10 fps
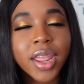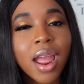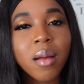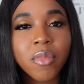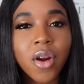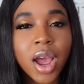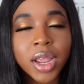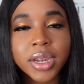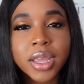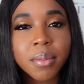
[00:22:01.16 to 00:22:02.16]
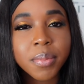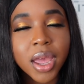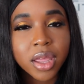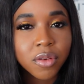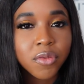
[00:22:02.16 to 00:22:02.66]
camera and
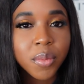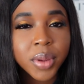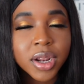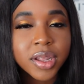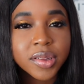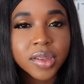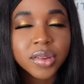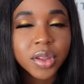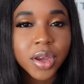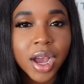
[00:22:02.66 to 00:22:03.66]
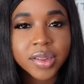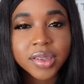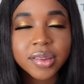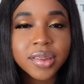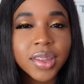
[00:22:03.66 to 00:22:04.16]
compare the formulas so you guys
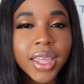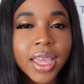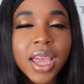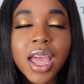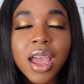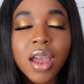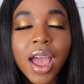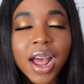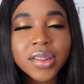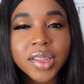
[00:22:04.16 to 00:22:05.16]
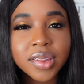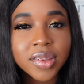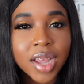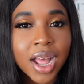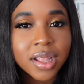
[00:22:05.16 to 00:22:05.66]
could see as it
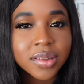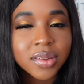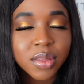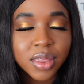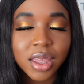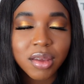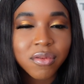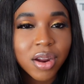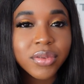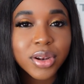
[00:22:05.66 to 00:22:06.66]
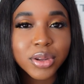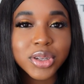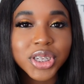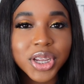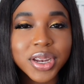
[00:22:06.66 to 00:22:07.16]
stands the
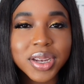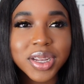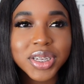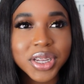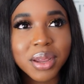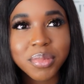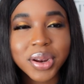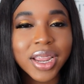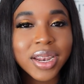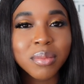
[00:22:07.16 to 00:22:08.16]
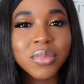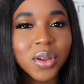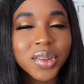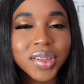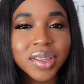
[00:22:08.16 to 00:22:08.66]
revolution sheer brilliant lip
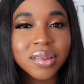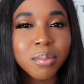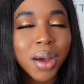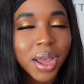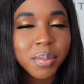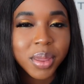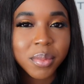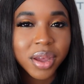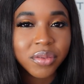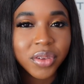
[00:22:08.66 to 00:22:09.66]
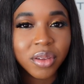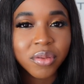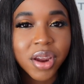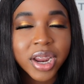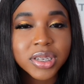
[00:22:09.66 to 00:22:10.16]
glosses might be my
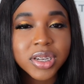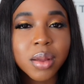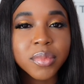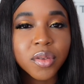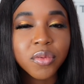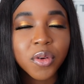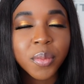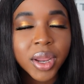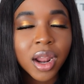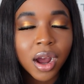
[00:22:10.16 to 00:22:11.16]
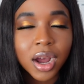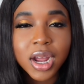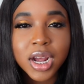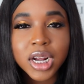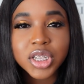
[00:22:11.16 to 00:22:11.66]
favorite in terms of formula
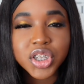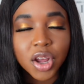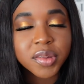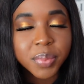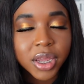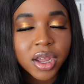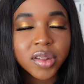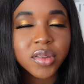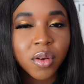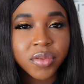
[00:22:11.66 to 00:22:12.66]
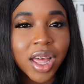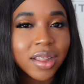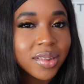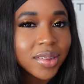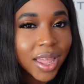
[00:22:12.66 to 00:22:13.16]
just because of
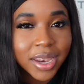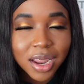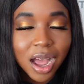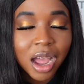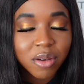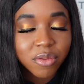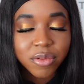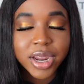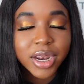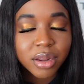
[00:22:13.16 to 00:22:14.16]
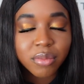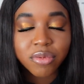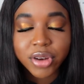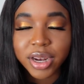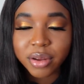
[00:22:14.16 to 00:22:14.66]
that scent i really
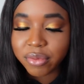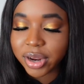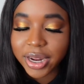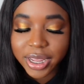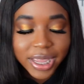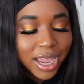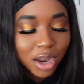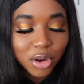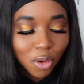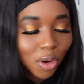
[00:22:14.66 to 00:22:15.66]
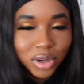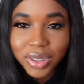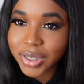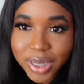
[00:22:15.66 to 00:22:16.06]
really really cannot